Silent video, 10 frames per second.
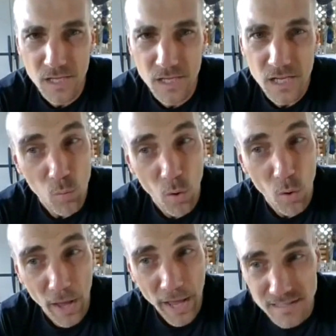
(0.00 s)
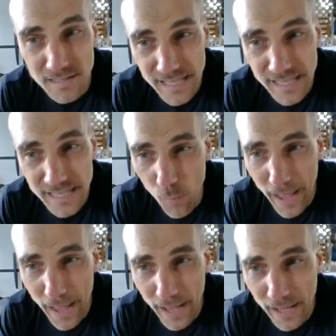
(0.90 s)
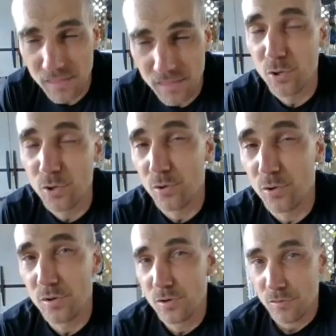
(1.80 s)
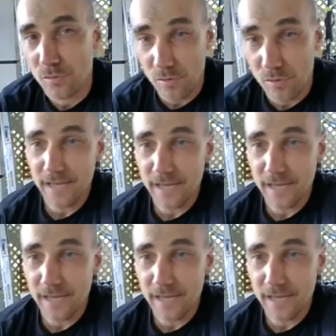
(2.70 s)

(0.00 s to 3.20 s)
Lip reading: Well, hey, let's go back through, right? So we're going to